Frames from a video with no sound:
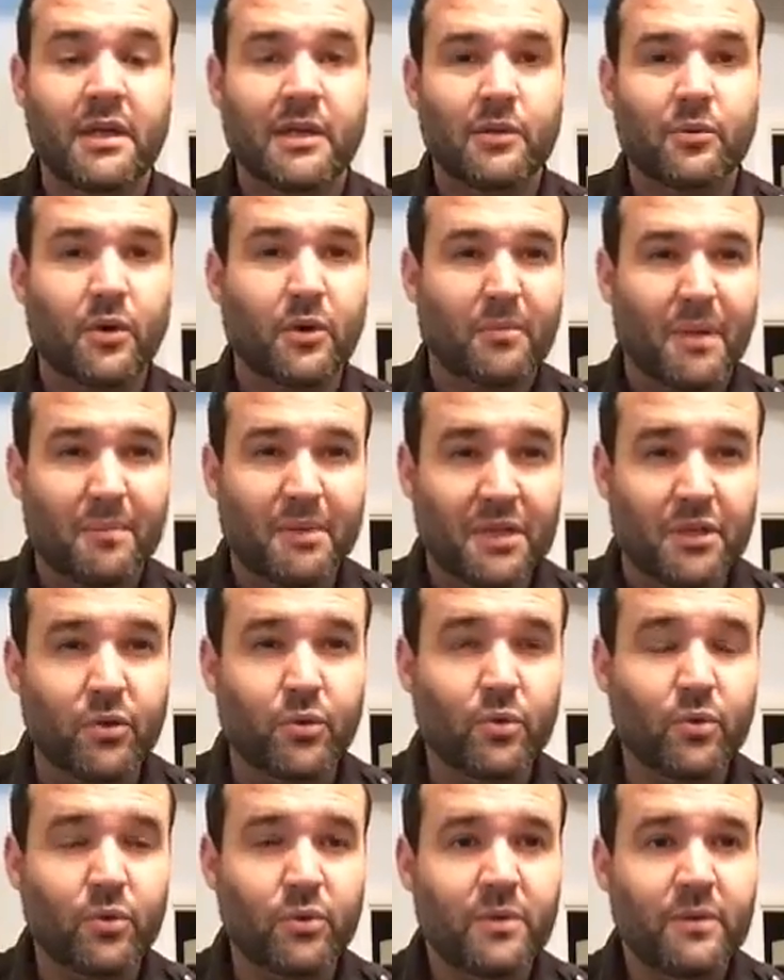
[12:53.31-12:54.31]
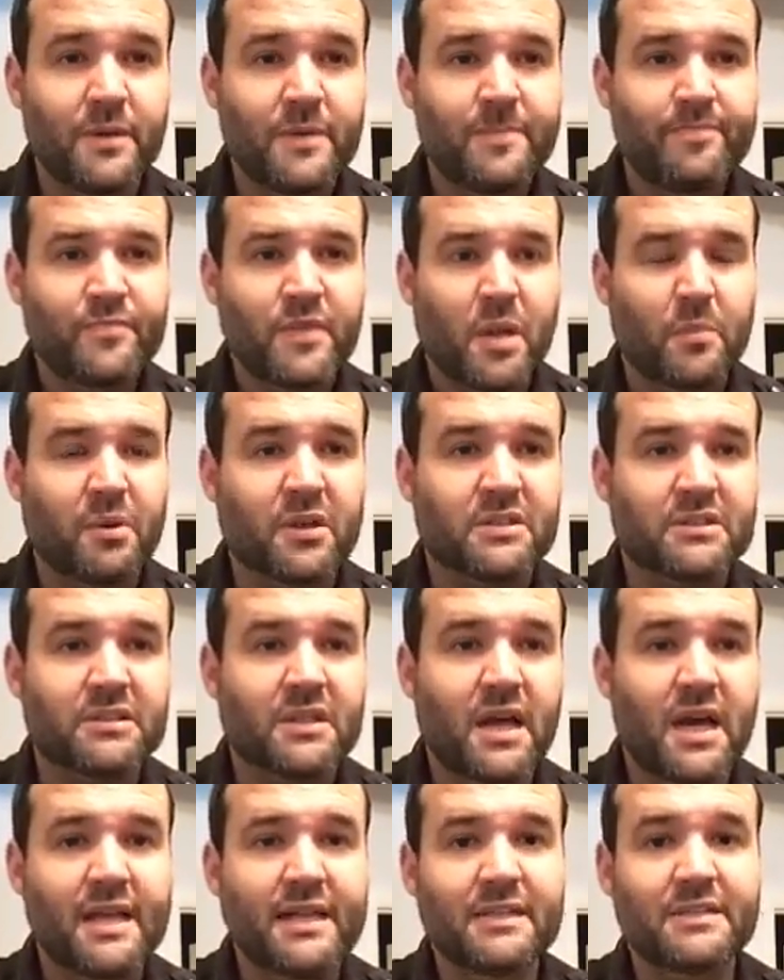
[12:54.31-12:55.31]
Well, it may be cool, but it's a
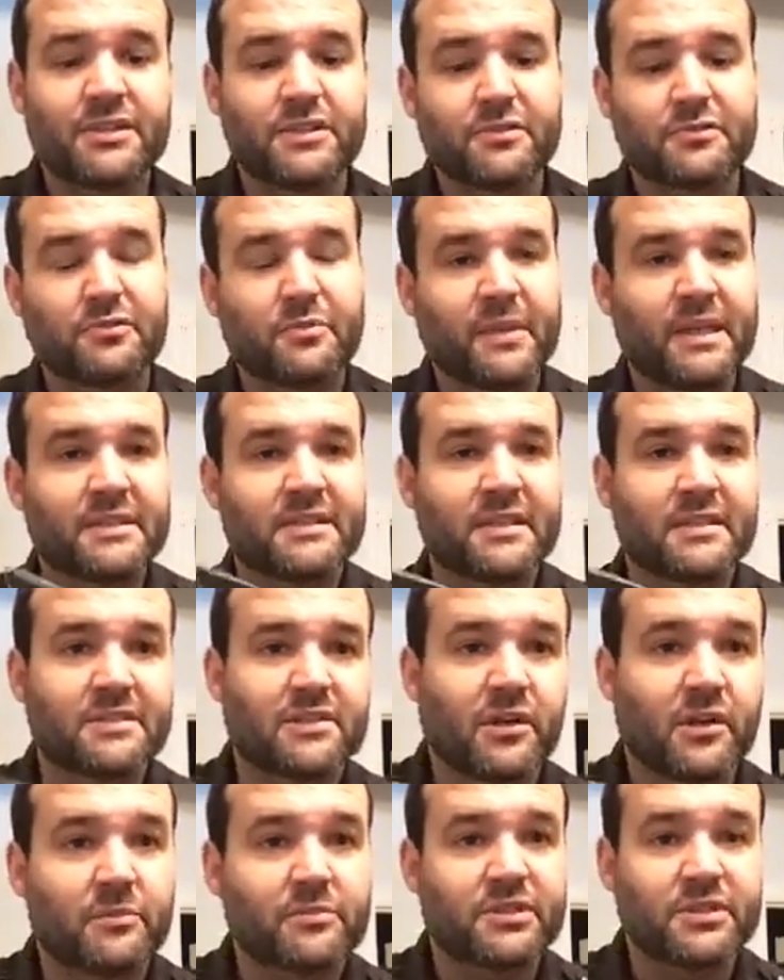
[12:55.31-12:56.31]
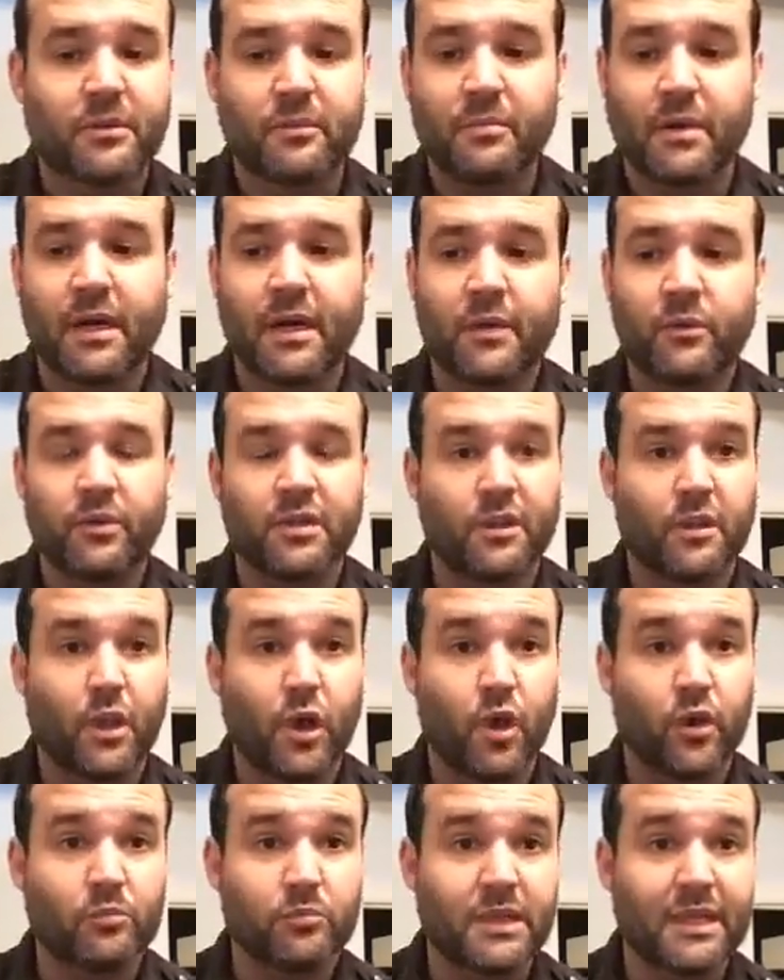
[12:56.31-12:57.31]
lot easier for me to disarm somebody with a
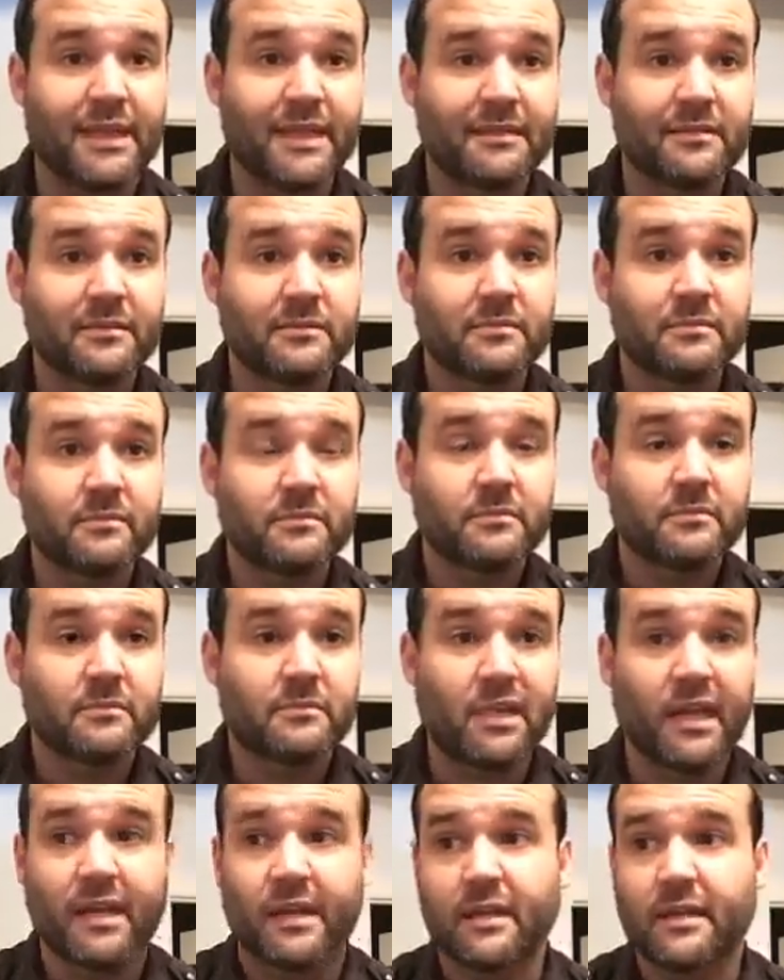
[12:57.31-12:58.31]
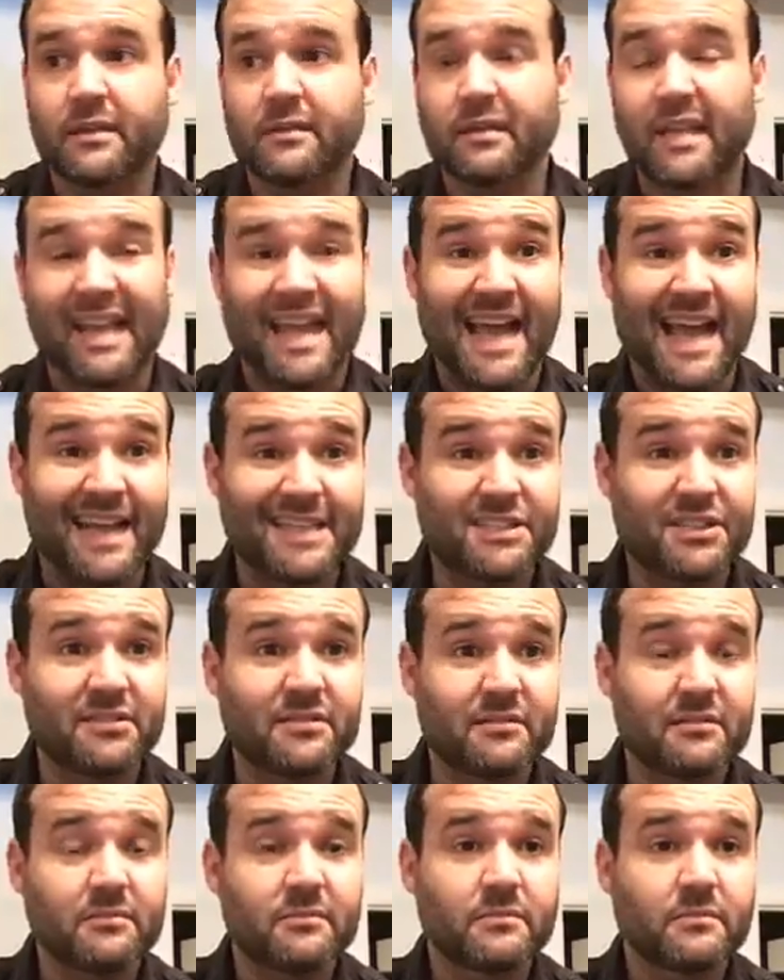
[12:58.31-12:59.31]
long blade, like a hatchet
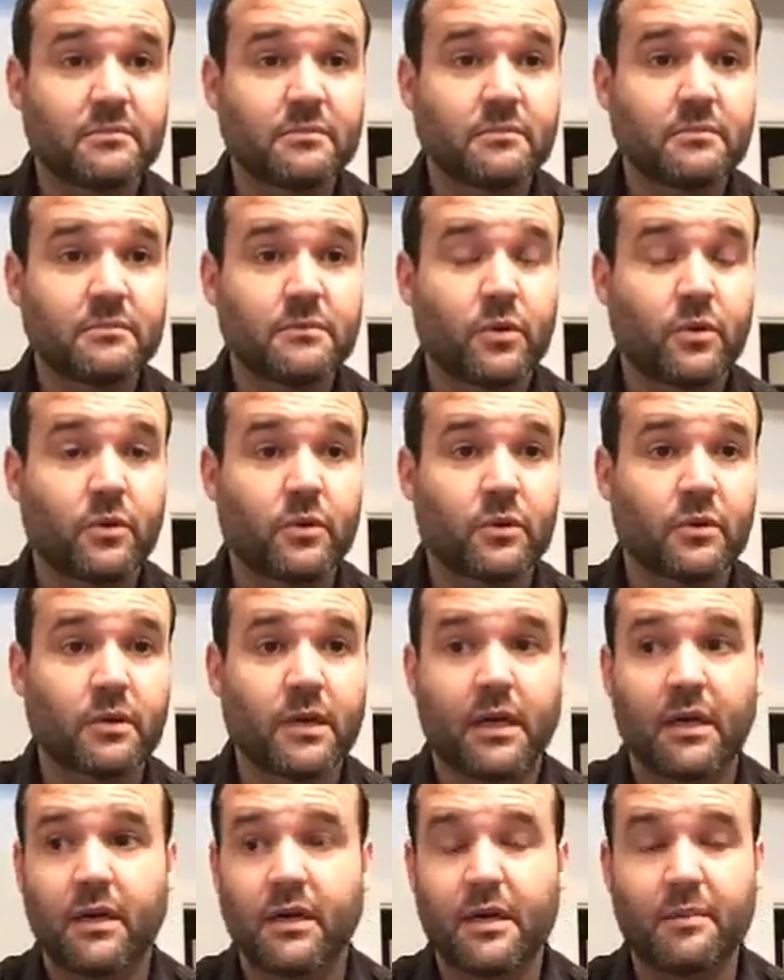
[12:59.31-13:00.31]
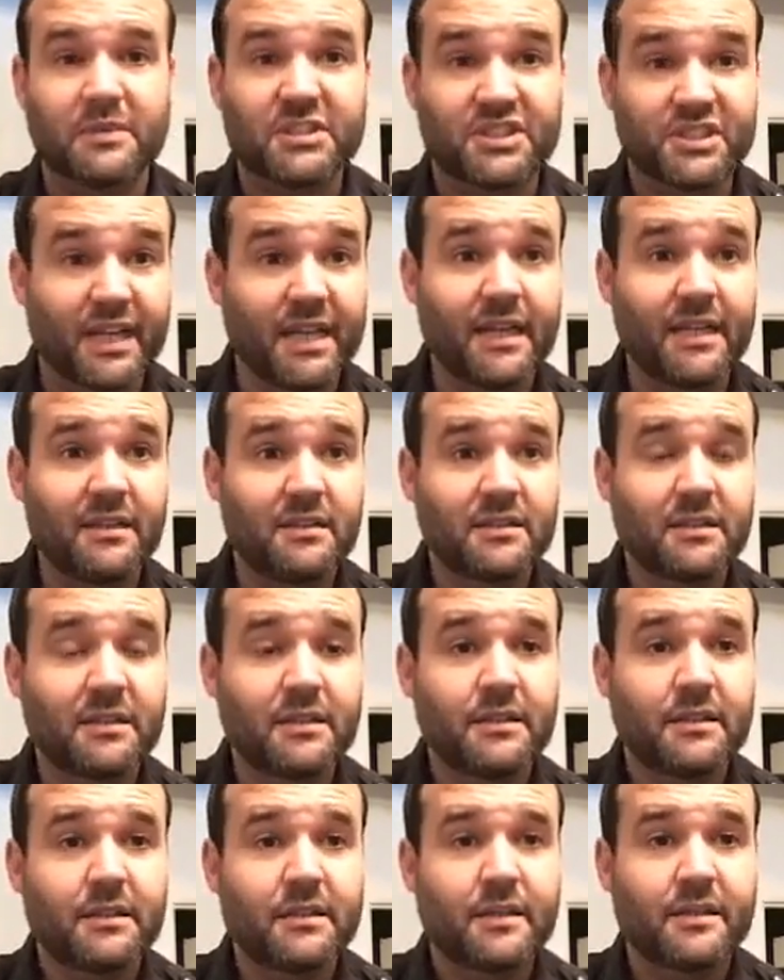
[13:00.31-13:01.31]
or a machete,
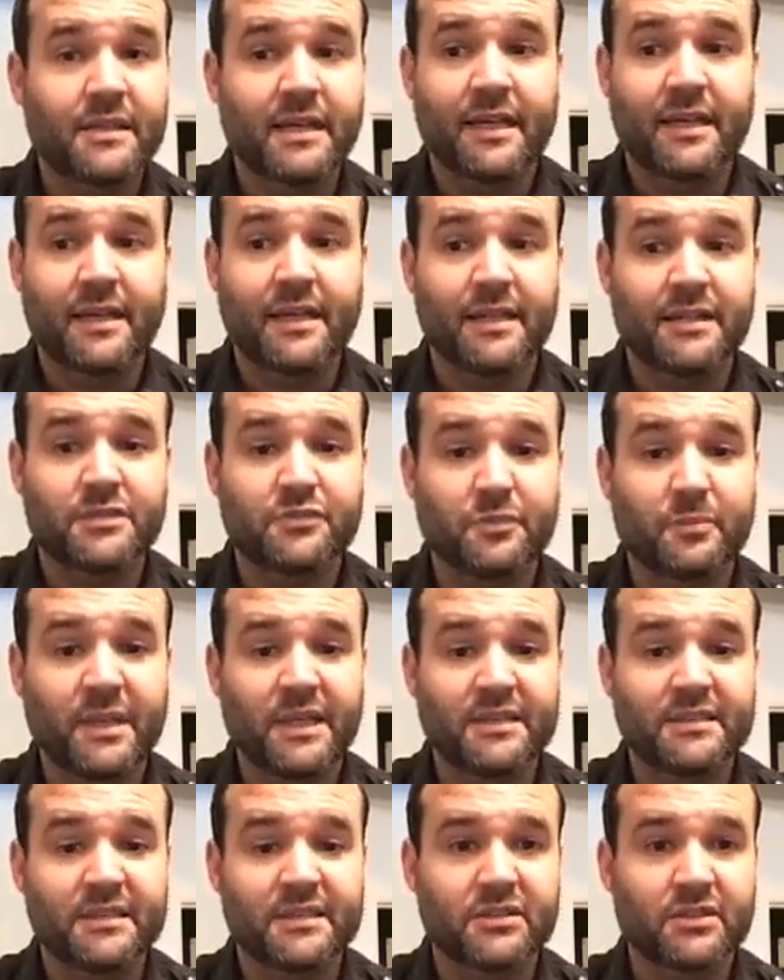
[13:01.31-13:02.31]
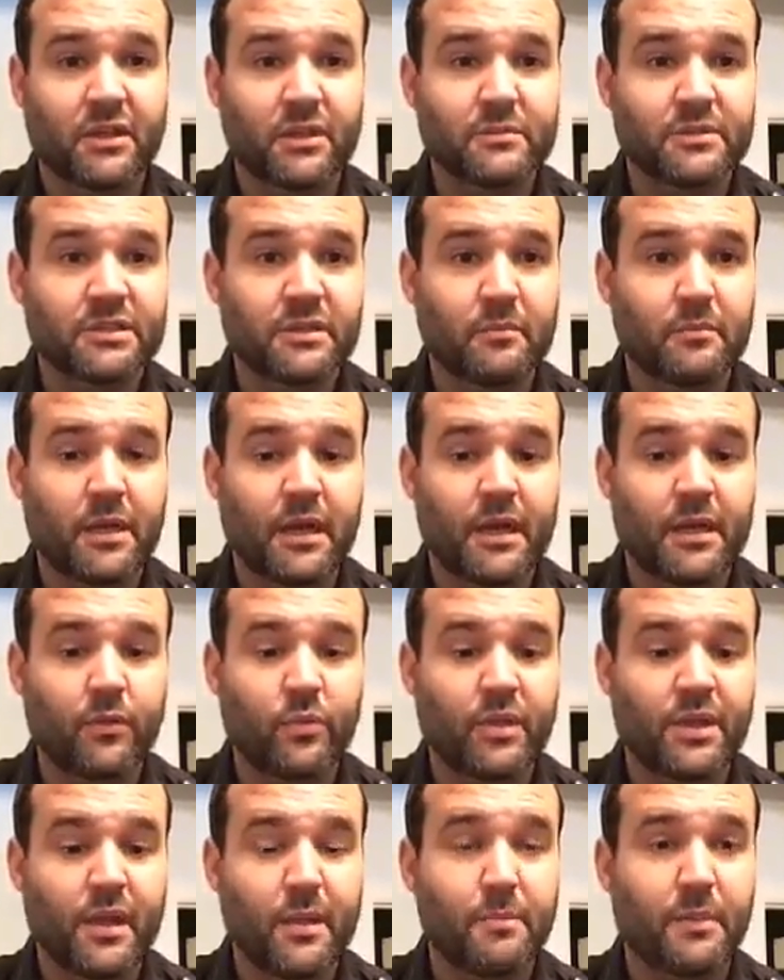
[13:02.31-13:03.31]
than it is for me to disarm somebody
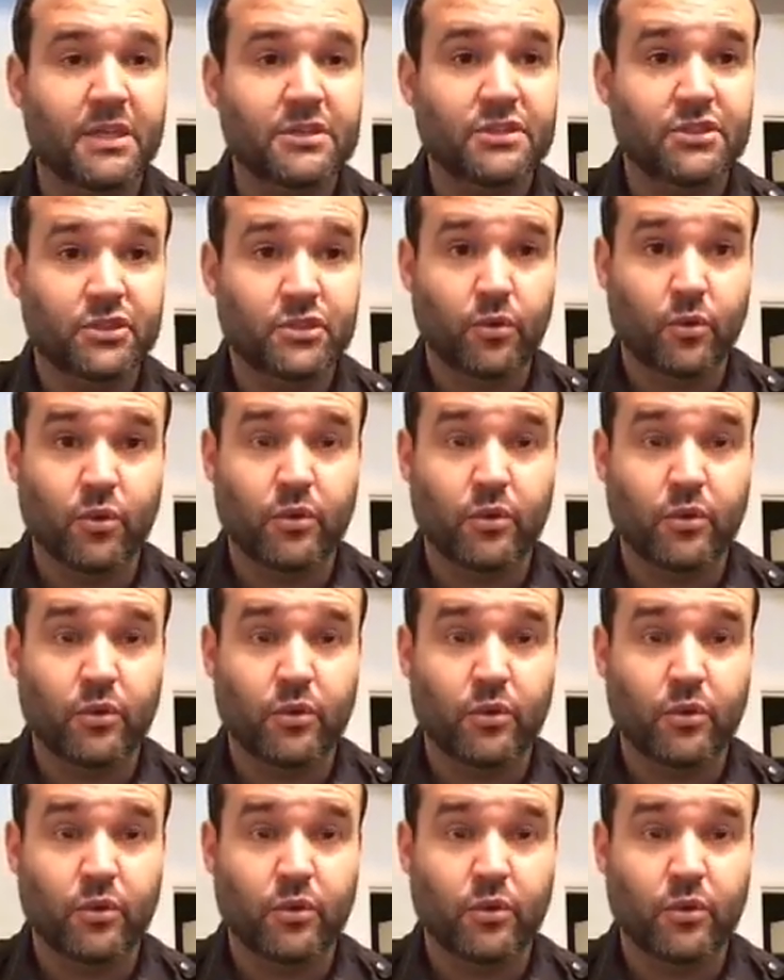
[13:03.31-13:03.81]
with a much shorter